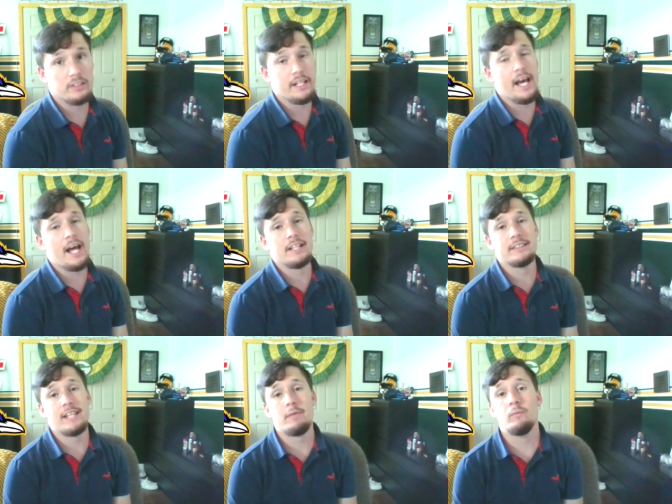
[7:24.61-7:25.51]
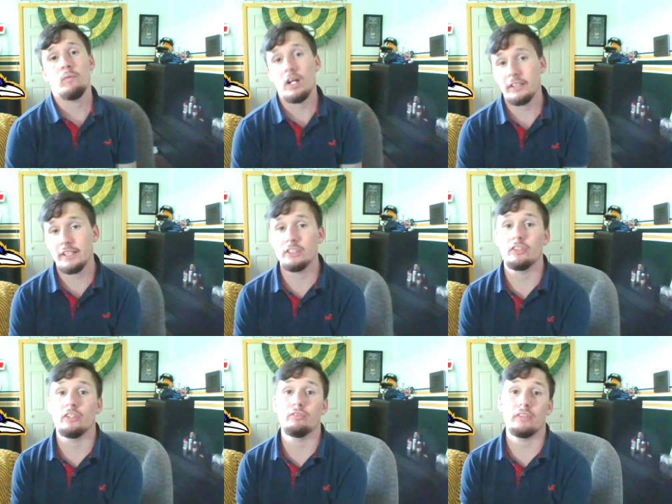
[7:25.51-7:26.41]
They added Sammy Watkins to
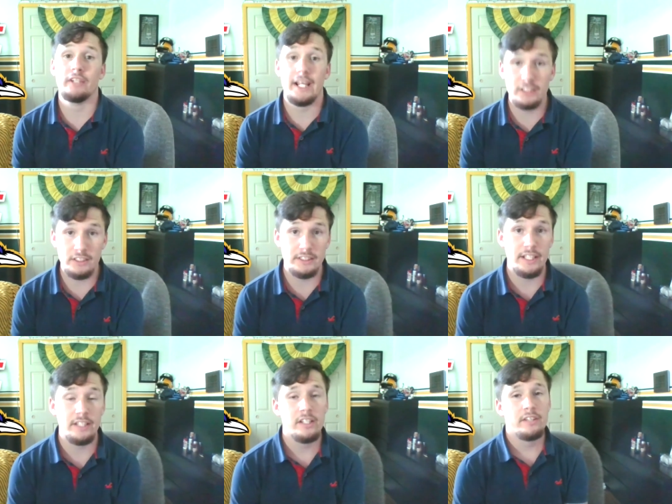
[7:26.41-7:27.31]
the free agency.